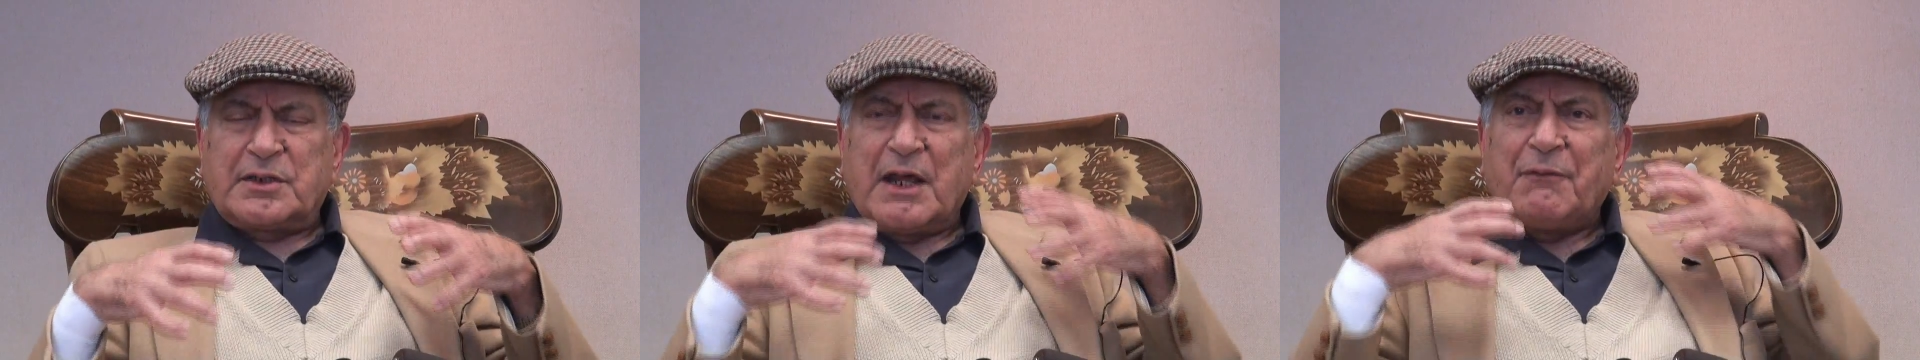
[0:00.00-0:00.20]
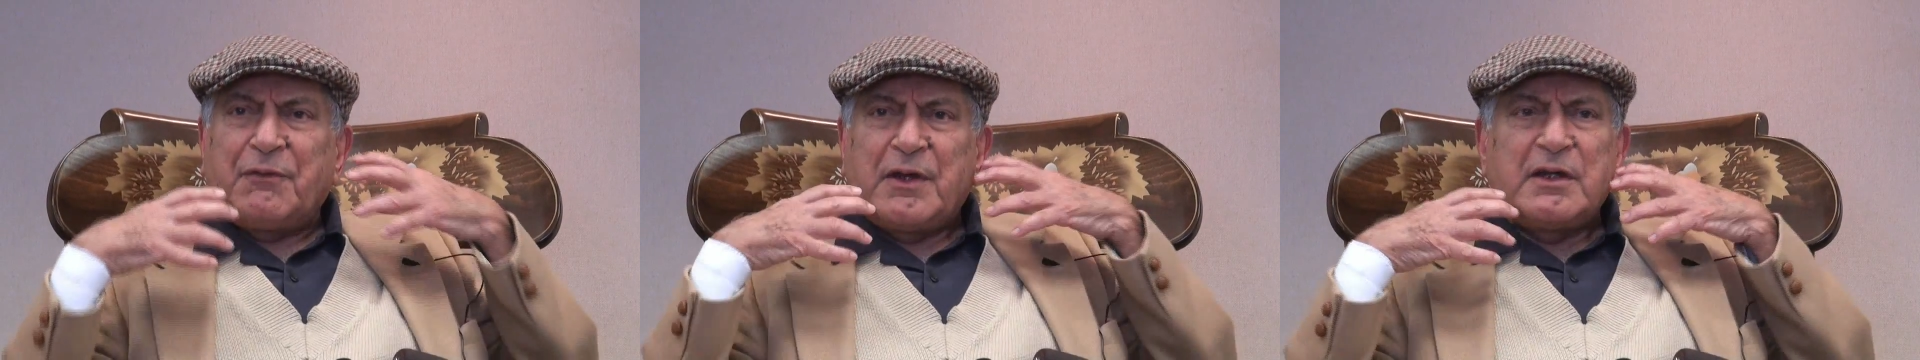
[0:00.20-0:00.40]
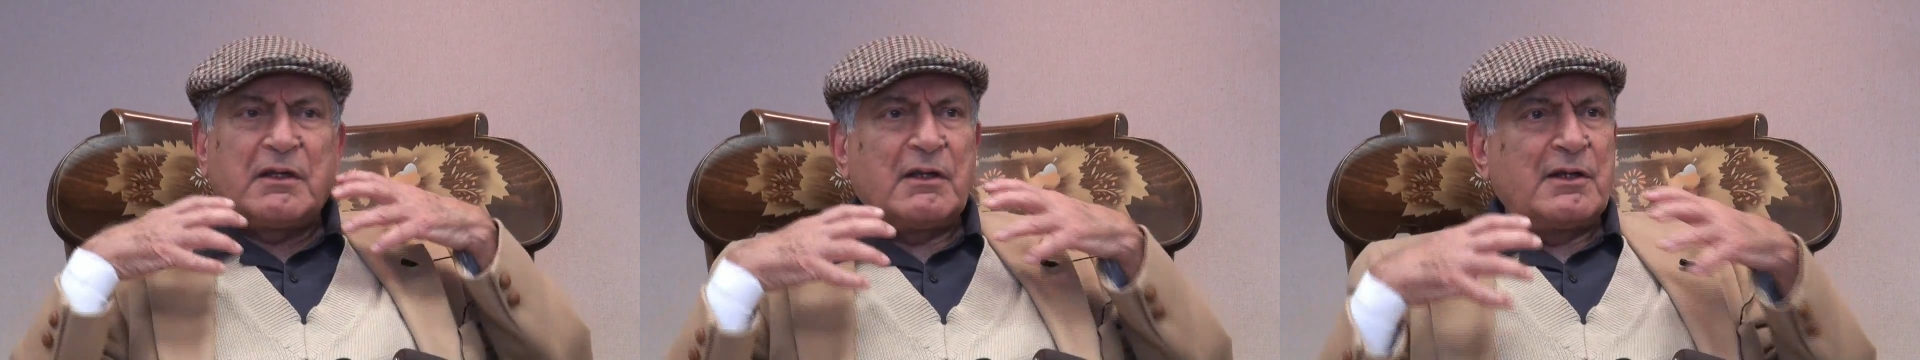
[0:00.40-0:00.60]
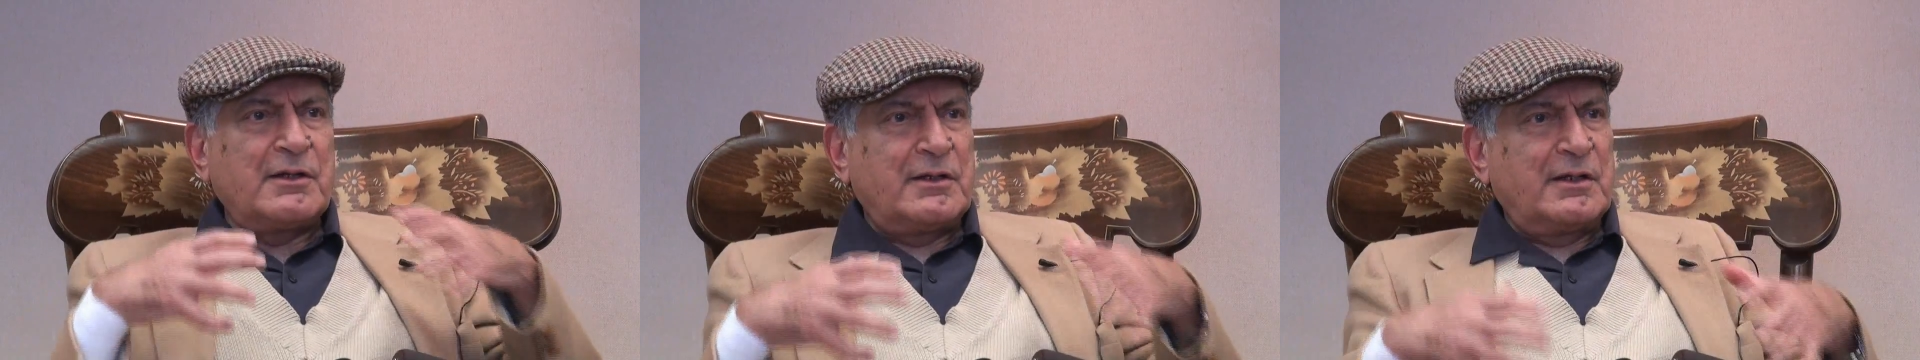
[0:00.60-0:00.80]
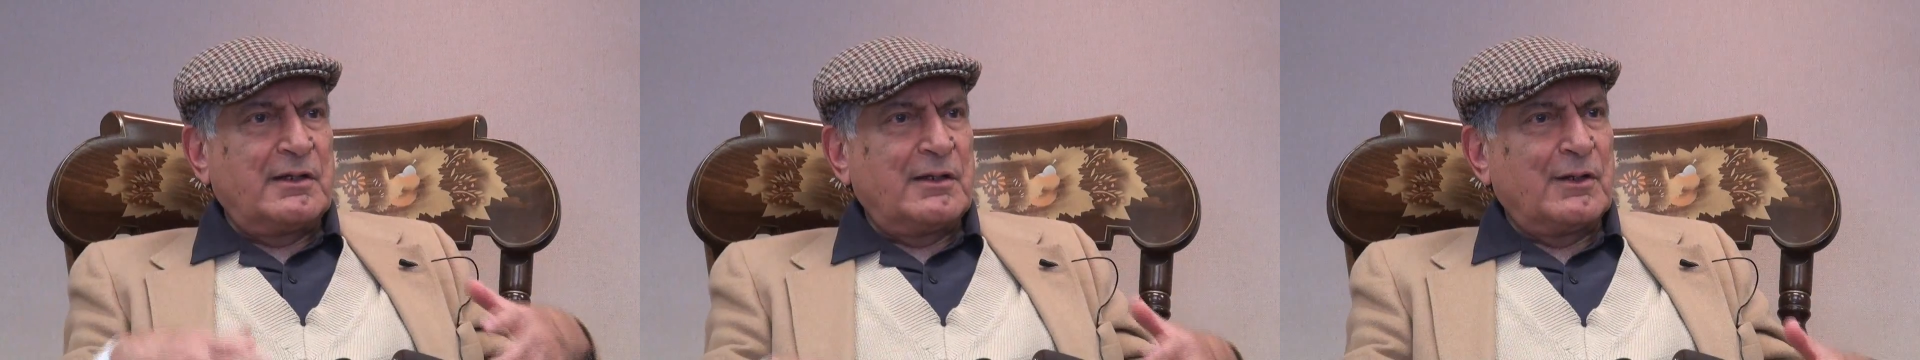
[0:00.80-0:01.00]

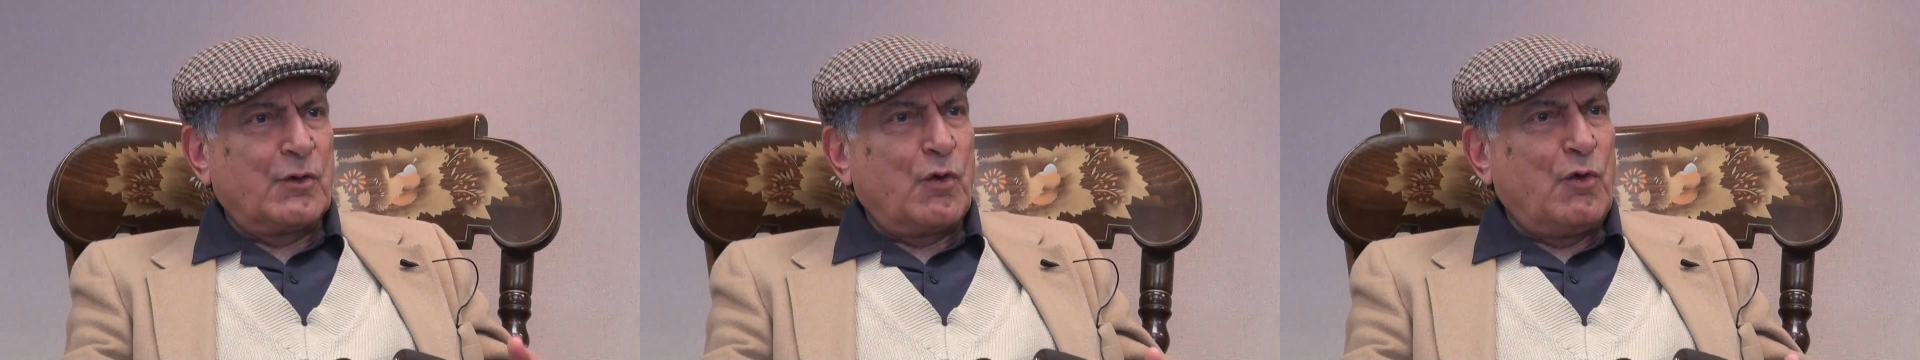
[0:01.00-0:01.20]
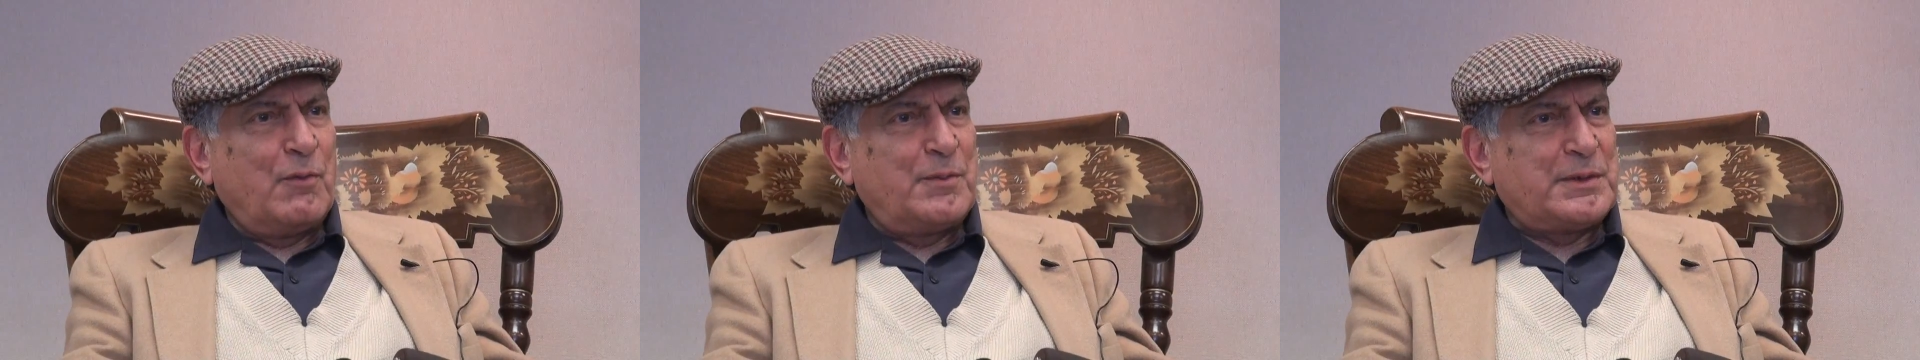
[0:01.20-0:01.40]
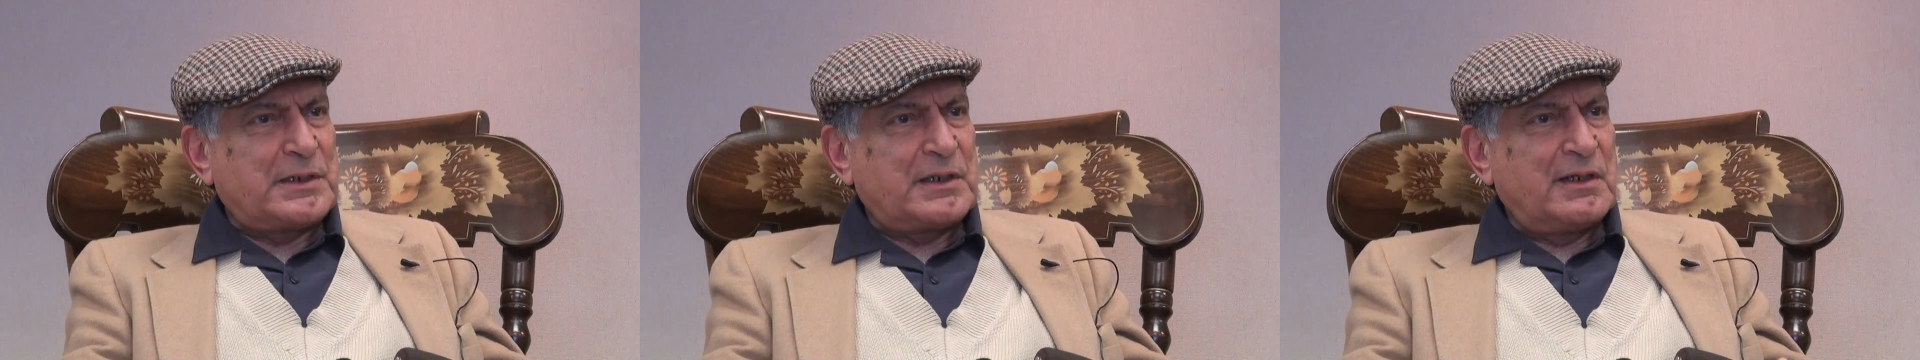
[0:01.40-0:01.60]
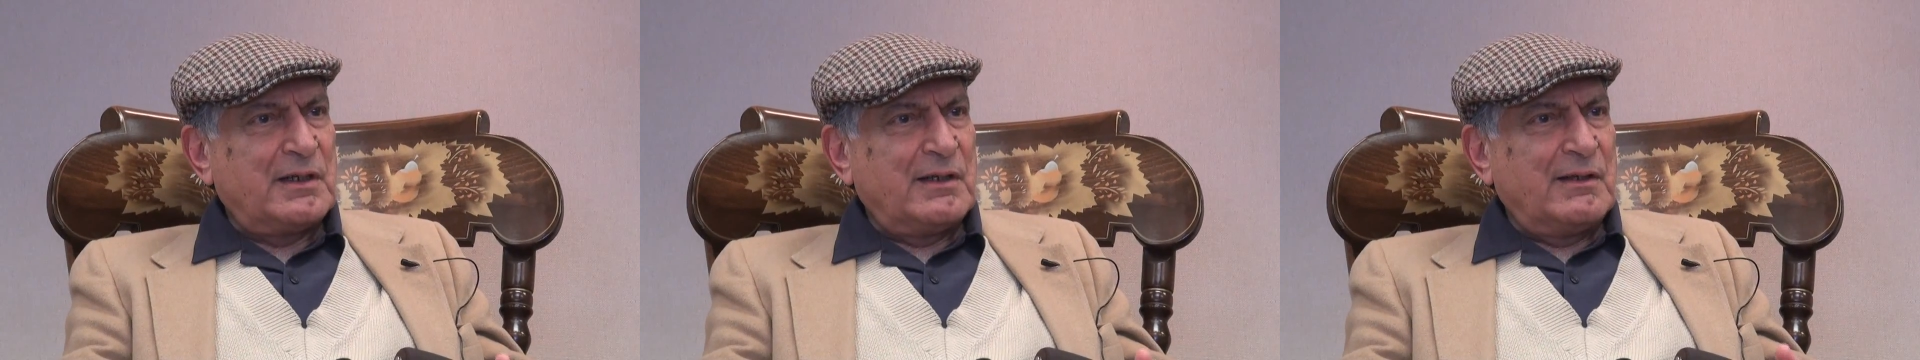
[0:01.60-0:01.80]
saffron-colored robes,